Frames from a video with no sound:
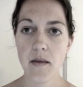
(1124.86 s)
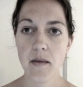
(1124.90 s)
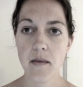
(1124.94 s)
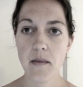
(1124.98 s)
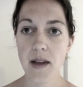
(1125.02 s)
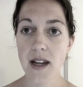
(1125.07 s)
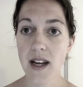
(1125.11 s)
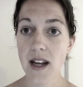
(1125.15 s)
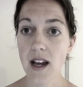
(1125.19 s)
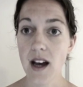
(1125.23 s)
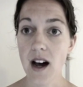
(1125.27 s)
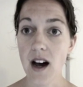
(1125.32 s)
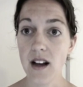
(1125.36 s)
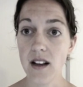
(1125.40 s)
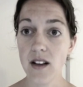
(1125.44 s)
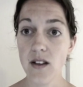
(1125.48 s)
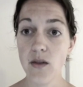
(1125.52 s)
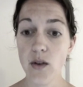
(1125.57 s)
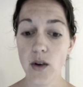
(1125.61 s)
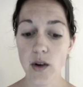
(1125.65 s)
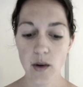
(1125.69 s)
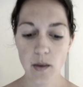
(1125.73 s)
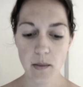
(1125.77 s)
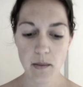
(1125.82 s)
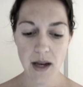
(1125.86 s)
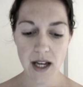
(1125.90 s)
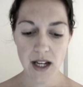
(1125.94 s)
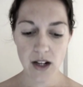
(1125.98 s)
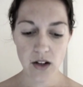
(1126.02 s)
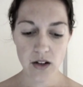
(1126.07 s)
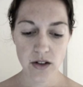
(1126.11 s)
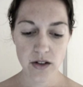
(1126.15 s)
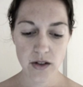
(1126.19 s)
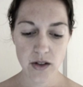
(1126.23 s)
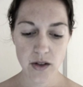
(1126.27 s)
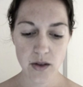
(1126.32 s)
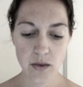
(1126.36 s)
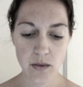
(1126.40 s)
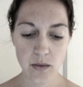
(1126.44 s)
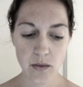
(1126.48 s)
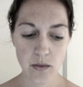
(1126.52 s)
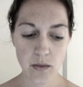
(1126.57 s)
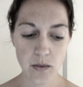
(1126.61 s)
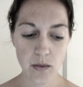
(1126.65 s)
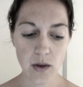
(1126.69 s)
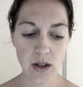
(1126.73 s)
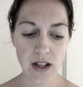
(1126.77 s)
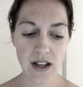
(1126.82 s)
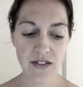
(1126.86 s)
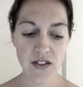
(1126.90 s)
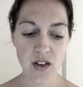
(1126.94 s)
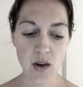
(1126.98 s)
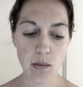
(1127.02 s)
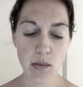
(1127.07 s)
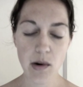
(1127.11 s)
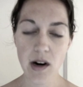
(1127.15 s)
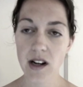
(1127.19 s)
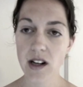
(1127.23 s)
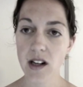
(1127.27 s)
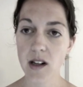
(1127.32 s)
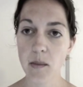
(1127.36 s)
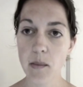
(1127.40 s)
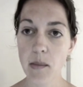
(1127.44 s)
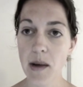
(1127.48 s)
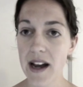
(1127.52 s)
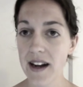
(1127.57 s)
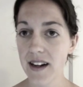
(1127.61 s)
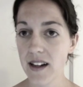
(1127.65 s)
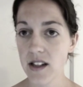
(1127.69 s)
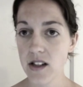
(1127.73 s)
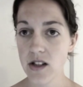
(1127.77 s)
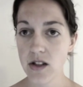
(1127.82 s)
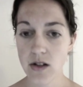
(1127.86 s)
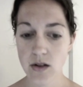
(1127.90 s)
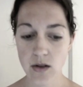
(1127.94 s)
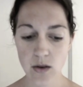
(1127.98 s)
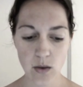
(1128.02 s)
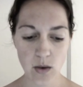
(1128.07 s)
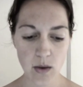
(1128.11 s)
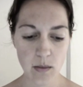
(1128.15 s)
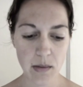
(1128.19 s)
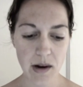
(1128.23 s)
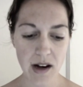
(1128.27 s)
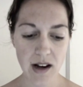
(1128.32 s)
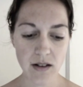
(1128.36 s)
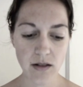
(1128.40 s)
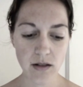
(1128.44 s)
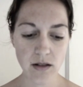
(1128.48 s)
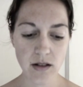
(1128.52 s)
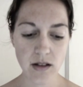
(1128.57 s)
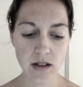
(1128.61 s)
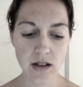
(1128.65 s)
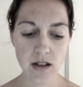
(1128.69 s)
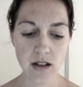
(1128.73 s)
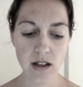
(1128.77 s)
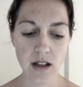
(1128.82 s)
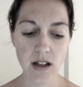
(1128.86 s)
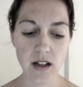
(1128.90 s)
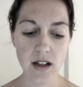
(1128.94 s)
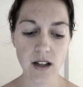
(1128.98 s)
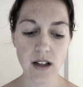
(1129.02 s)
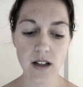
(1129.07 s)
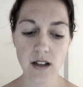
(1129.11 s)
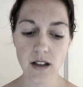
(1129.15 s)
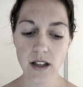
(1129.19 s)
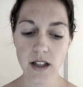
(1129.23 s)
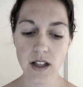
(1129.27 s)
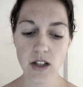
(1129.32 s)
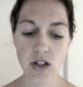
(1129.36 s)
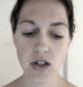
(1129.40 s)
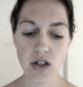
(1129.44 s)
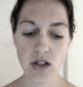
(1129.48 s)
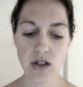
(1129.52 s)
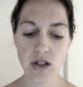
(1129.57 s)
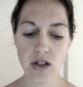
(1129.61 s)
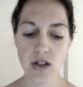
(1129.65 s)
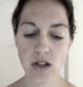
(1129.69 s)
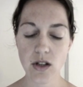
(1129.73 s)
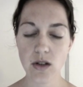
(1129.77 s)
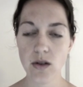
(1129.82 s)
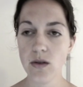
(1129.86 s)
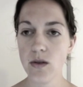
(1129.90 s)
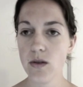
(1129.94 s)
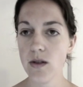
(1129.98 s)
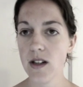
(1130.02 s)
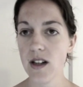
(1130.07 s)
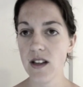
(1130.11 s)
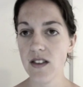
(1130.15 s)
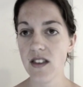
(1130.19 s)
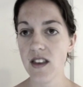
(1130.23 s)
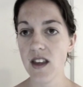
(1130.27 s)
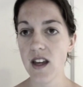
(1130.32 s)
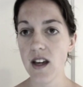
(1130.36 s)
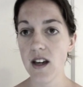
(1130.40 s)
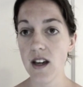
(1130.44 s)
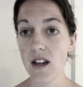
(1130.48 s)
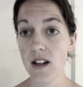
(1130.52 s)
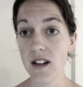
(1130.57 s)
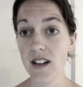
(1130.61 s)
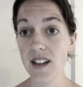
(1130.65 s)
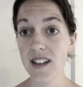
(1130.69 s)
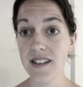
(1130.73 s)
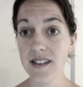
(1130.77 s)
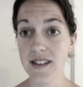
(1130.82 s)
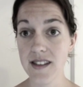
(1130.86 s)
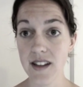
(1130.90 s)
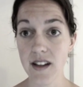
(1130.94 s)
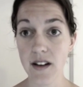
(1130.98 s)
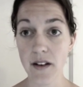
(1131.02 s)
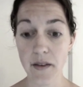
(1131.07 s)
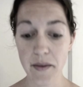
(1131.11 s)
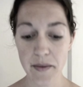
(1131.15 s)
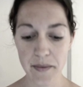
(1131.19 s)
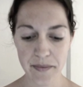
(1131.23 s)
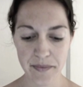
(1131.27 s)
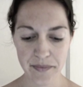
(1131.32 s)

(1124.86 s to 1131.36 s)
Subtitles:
many olive oil makers will have their product packaged or bottled in Italy just to get the Italy seal.